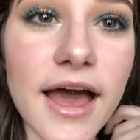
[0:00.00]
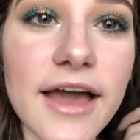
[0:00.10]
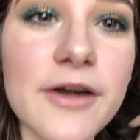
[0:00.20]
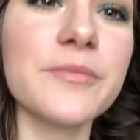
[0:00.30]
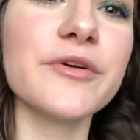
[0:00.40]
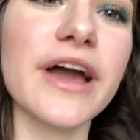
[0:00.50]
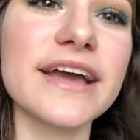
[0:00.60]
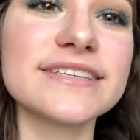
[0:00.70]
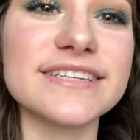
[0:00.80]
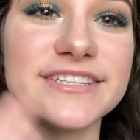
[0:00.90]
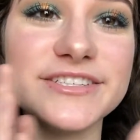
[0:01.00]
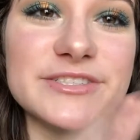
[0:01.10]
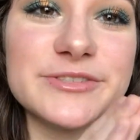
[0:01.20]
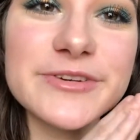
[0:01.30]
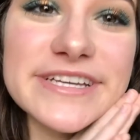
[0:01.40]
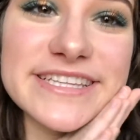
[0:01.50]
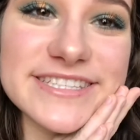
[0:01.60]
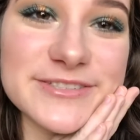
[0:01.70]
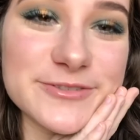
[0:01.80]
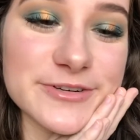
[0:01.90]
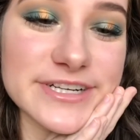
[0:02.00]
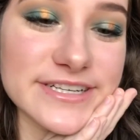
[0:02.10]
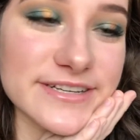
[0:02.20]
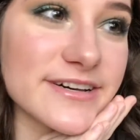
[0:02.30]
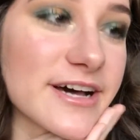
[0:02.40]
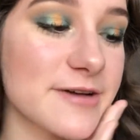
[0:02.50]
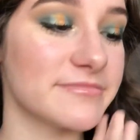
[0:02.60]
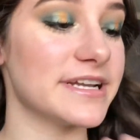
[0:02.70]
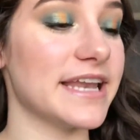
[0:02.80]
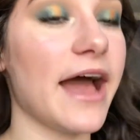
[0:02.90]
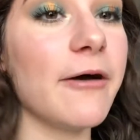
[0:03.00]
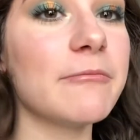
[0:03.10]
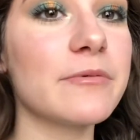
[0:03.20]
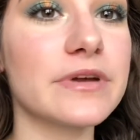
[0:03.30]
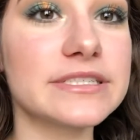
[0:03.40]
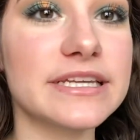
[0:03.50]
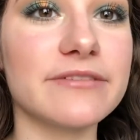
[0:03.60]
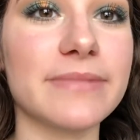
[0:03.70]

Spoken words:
I hope you guys enjoyed this tutorial, but now I'm going to give